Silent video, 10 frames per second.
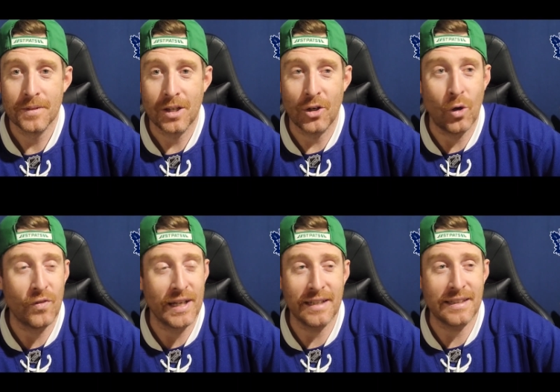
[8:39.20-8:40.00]
on
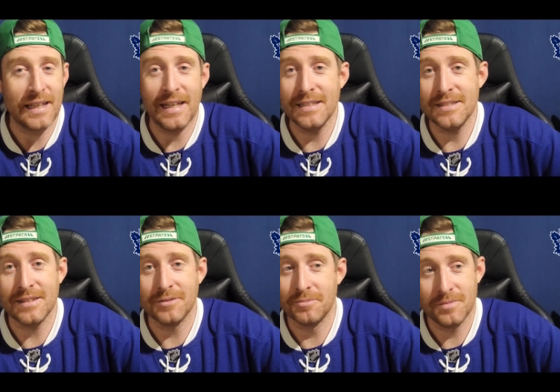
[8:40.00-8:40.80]
Ovi at the end,
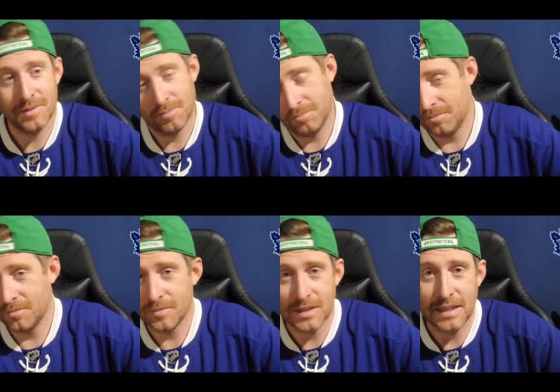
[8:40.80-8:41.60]
and
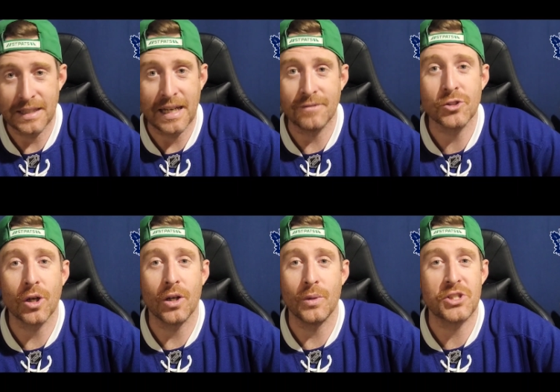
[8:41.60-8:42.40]
he gave
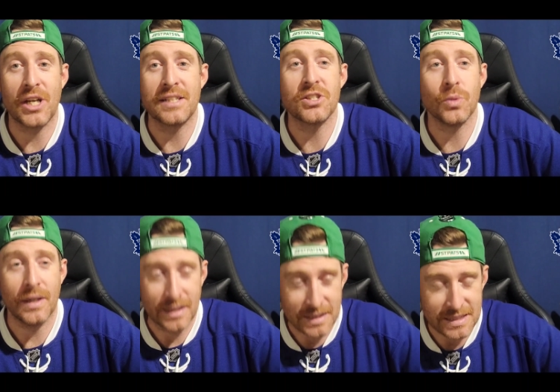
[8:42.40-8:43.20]
Toronto a chance to
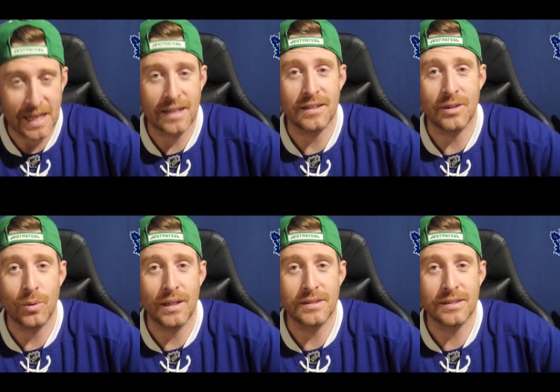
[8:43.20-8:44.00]
win. Exactly
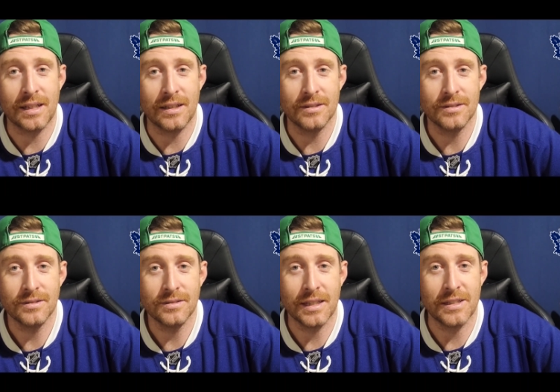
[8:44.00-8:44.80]
what uh,
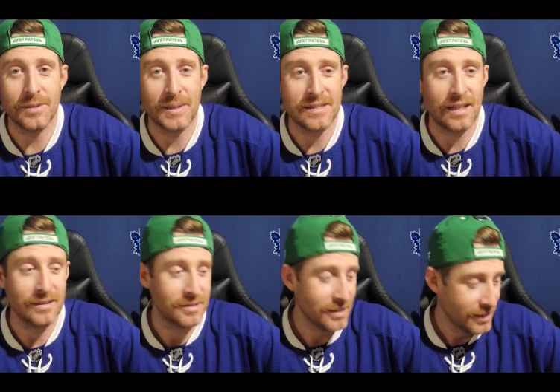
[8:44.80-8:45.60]
needed to be done.
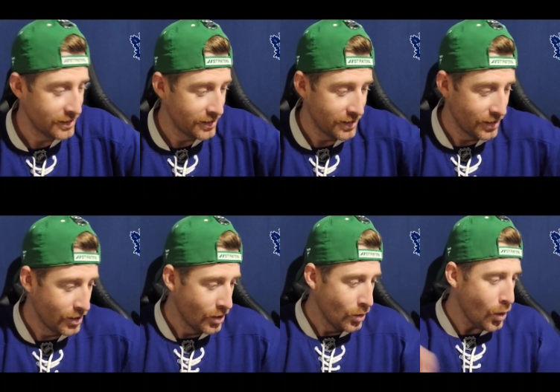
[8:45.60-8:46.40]

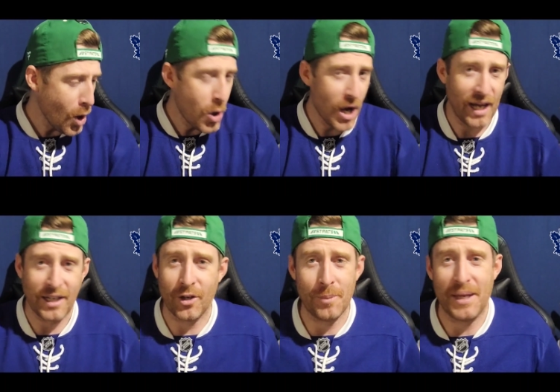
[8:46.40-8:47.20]
I
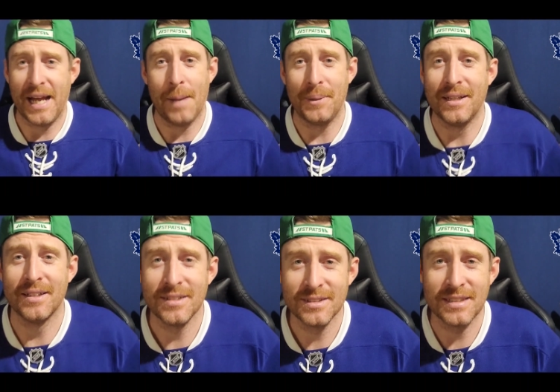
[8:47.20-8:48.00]
can go to bed happy.
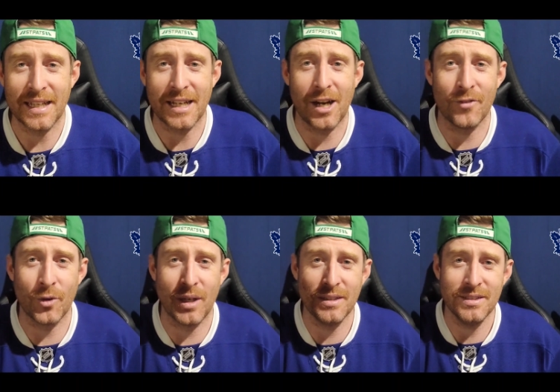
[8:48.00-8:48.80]
Take care,
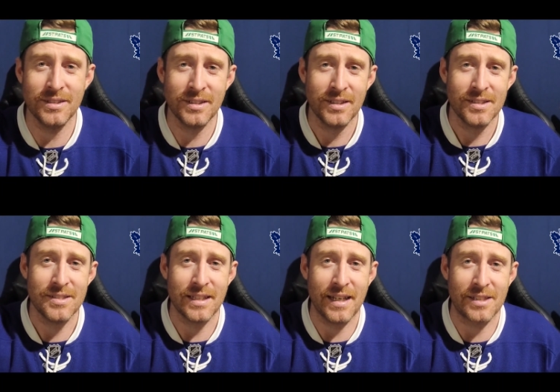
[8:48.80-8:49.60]
everyone.
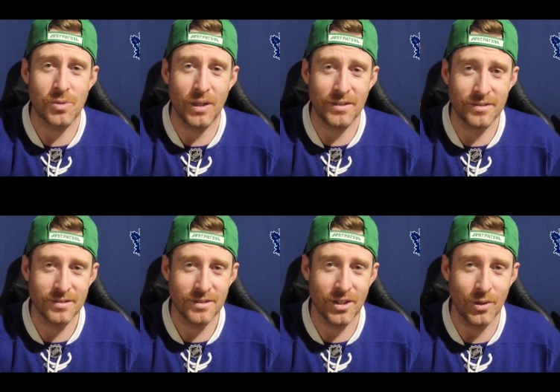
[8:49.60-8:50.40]
See you next one.
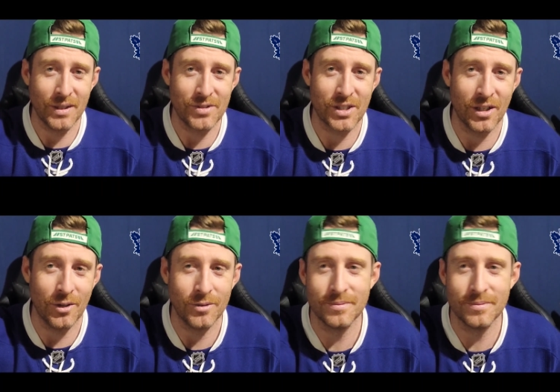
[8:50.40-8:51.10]
Go Leafs, go.